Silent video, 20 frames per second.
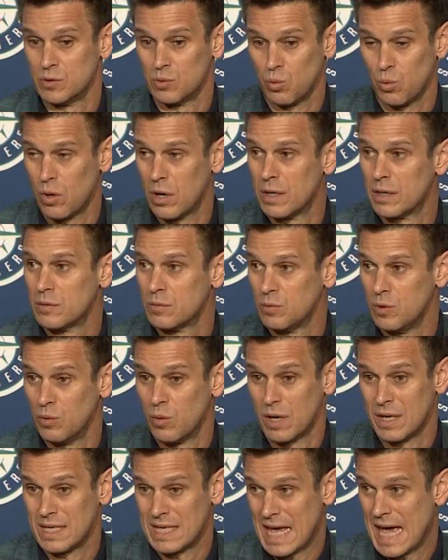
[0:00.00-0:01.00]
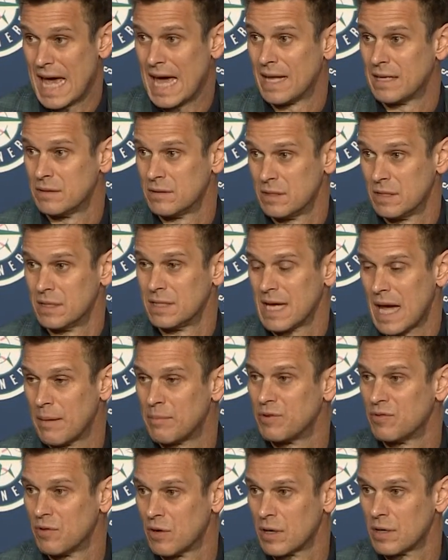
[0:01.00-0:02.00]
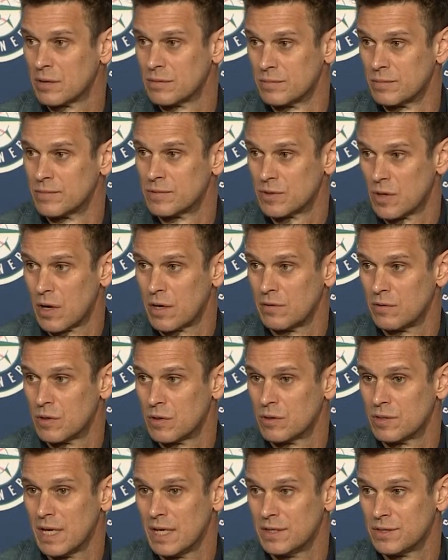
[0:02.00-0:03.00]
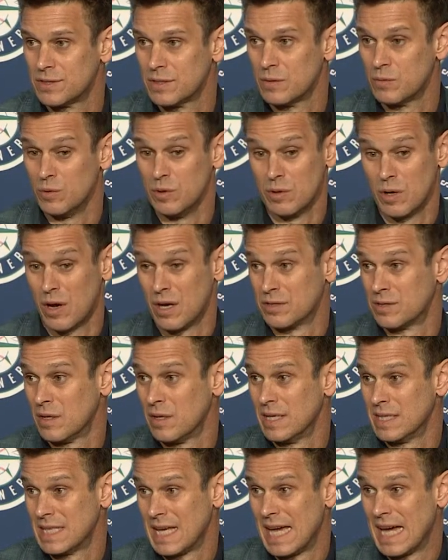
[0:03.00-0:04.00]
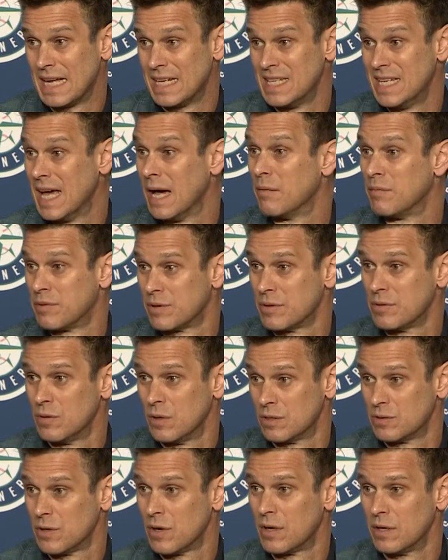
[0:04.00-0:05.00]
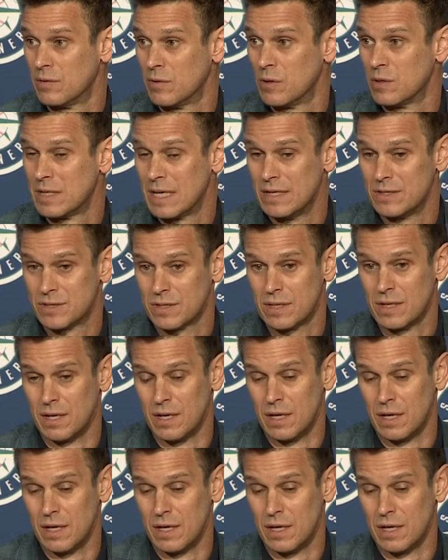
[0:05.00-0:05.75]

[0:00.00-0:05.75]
One, we wanted to add to the top of our starting rotation. We would also like to add depth to our starting rotation.